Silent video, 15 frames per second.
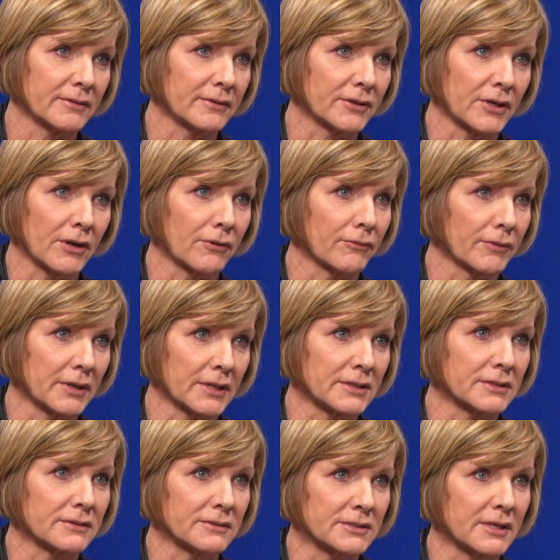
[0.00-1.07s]
you know,
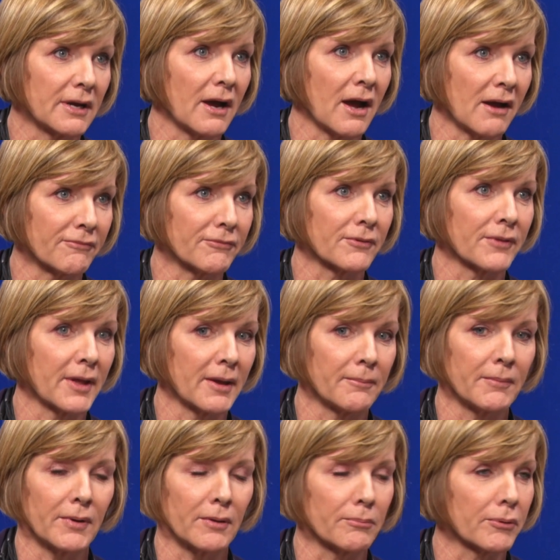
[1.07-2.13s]
and to offer
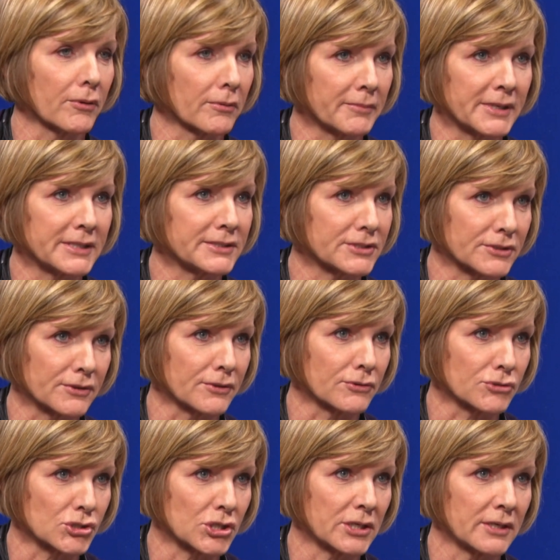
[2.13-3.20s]
them a permanent
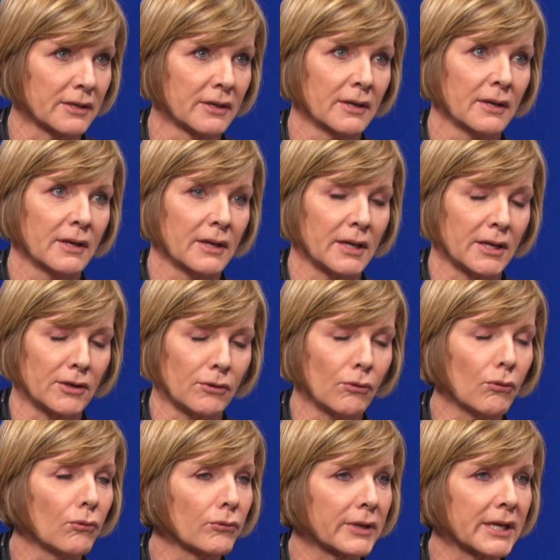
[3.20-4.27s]
solution. And
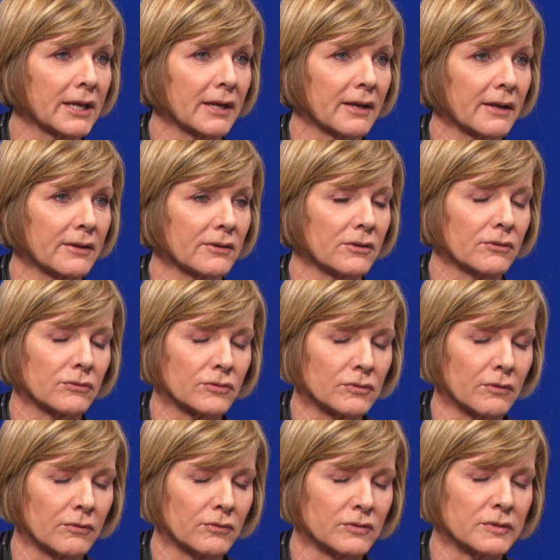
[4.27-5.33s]
holding,
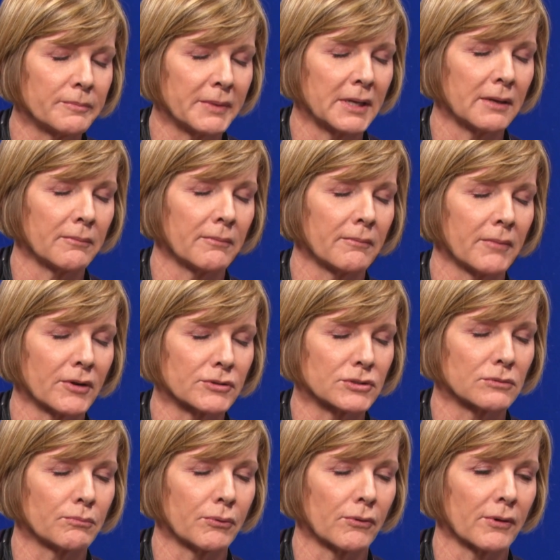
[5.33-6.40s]
to me,
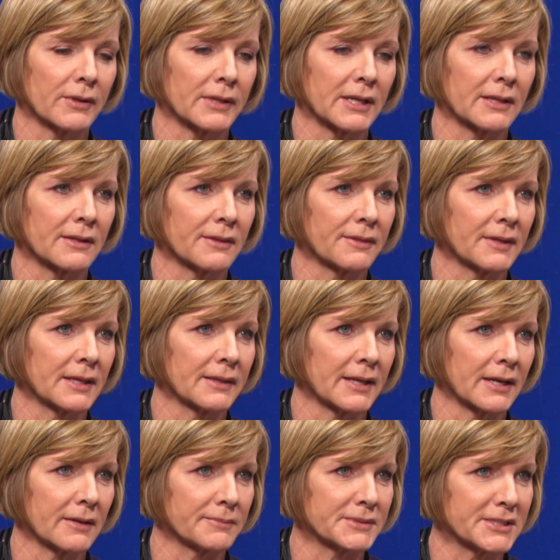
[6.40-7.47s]
most importantly, the thing
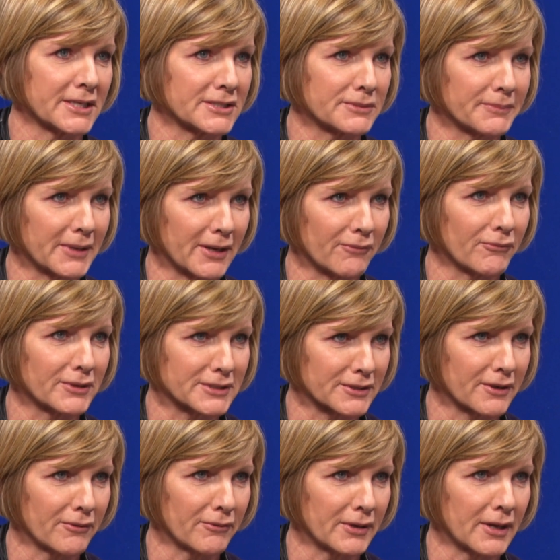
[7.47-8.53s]
that upsets me on what's
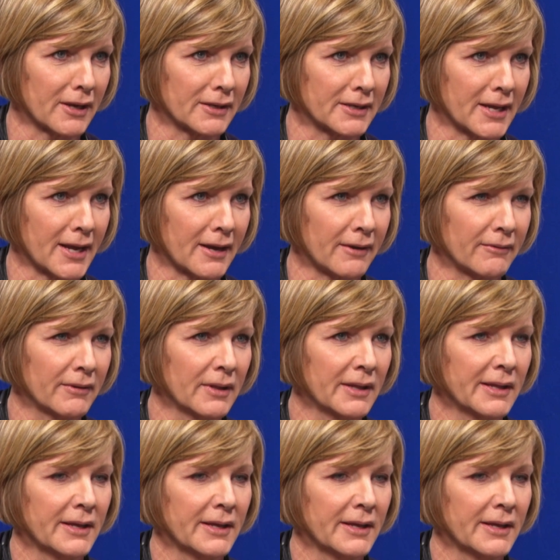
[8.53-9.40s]
going on now